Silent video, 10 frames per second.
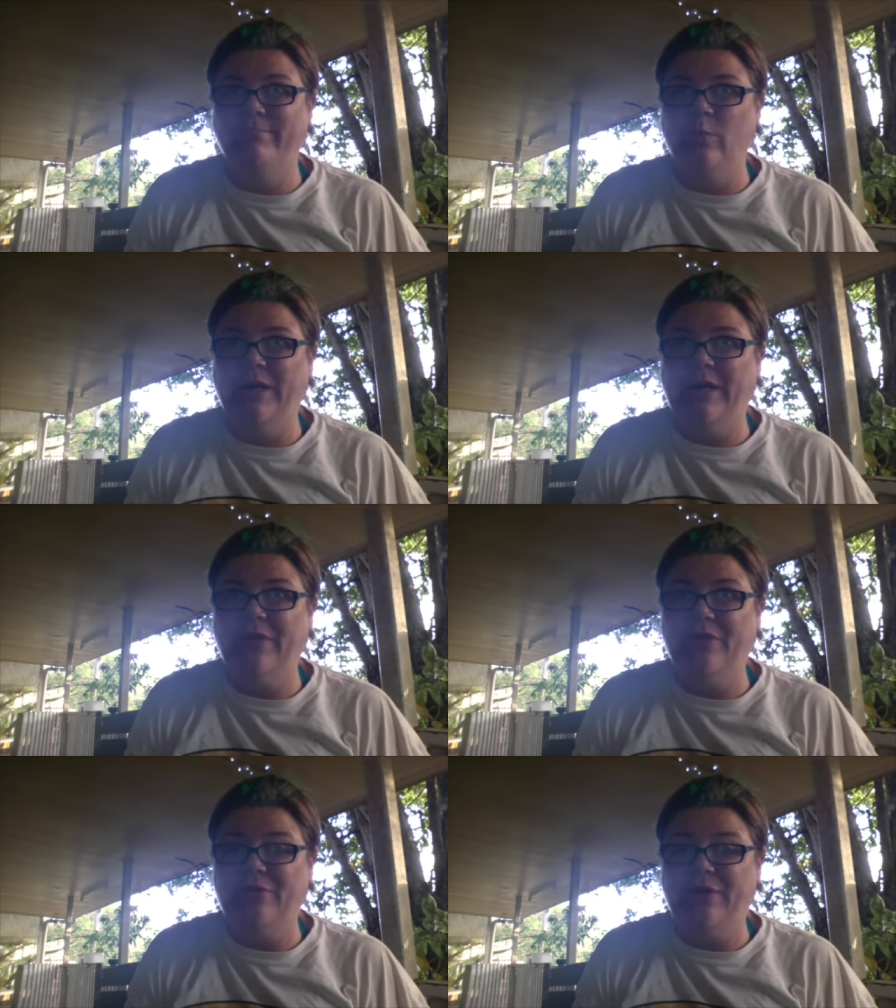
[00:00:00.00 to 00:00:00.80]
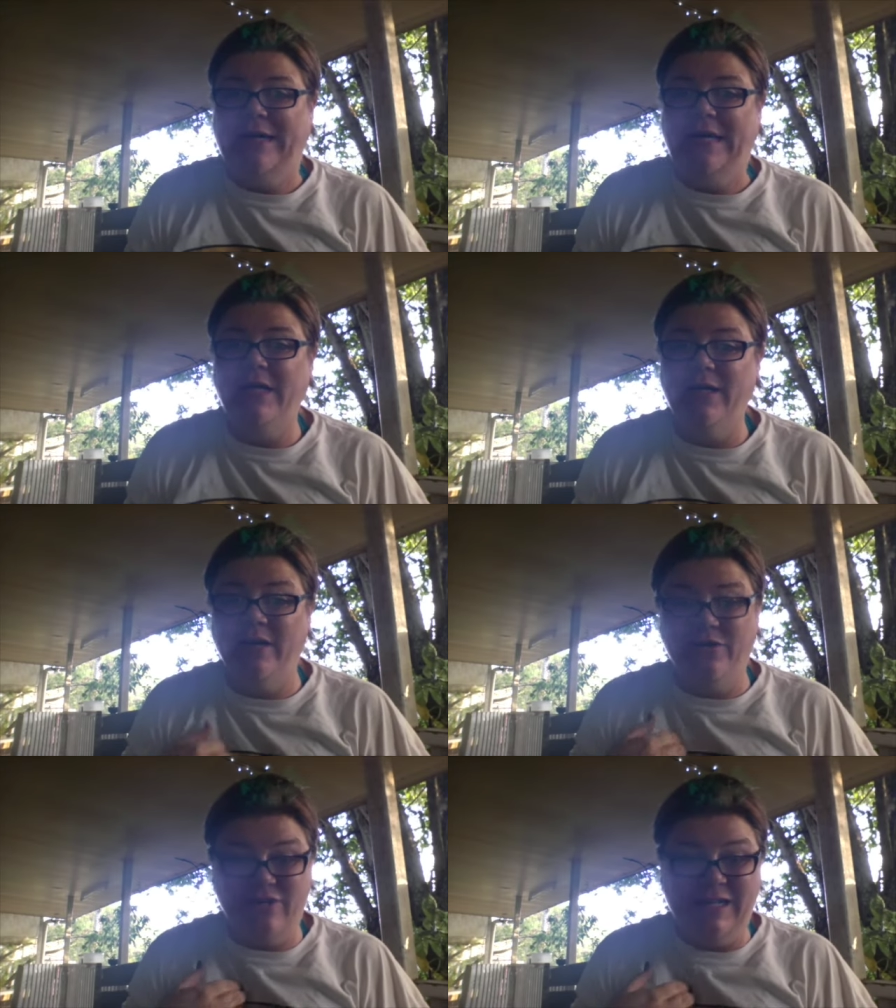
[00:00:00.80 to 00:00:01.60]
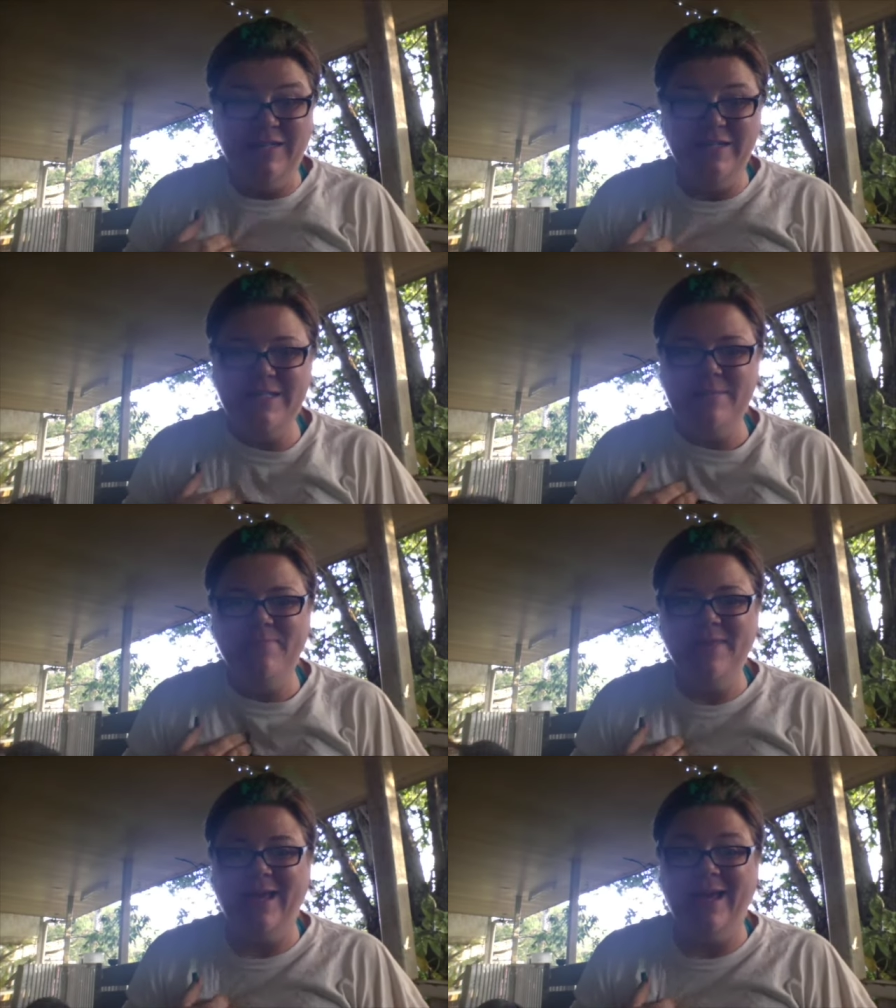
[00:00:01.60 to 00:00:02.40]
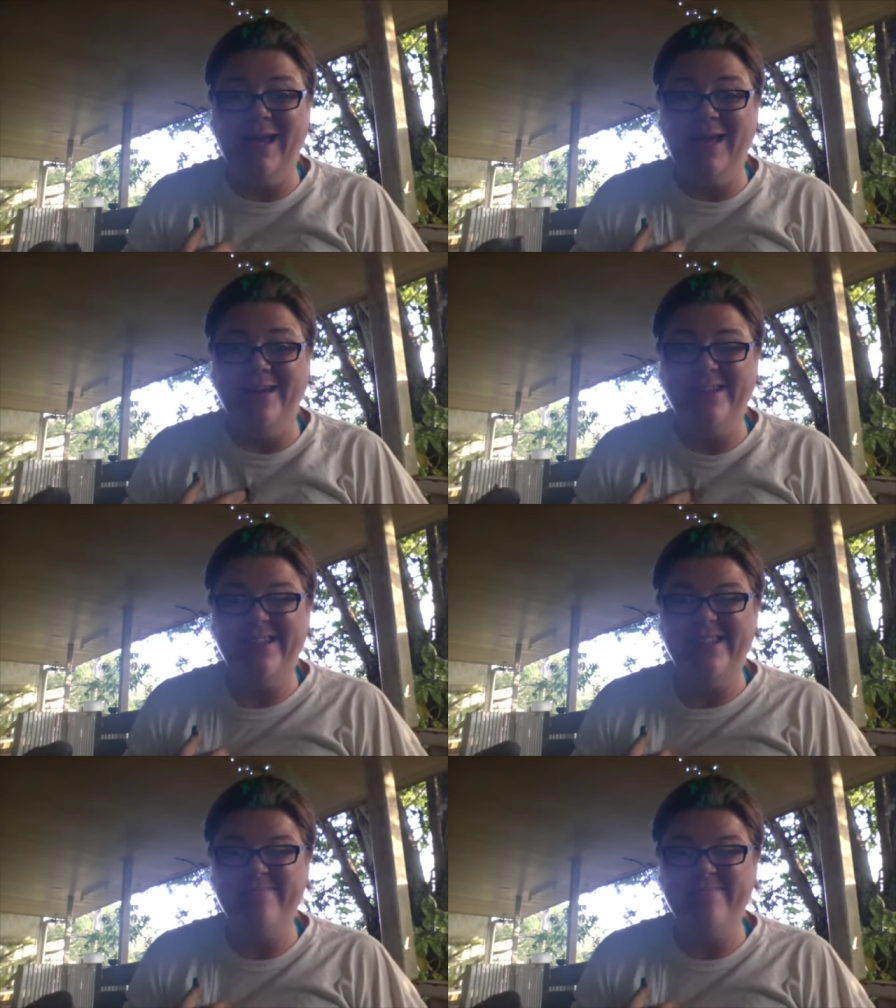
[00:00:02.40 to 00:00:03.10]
one in three Australians, and